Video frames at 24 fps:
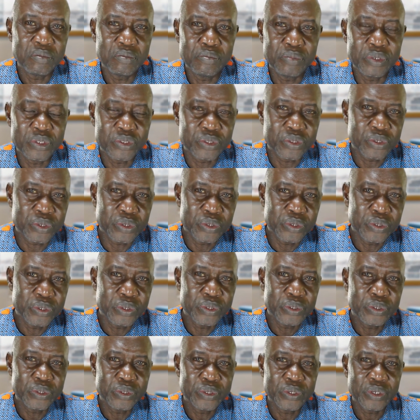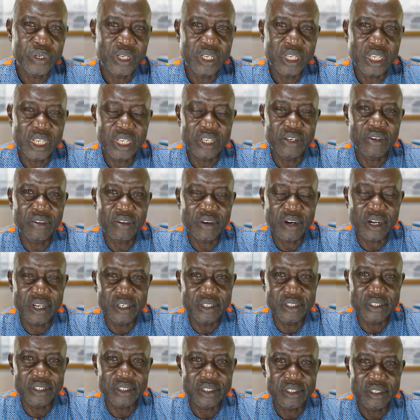be so
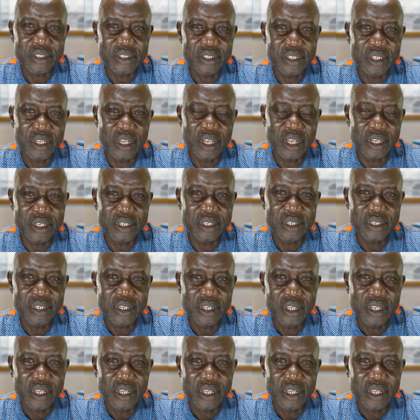ignorant that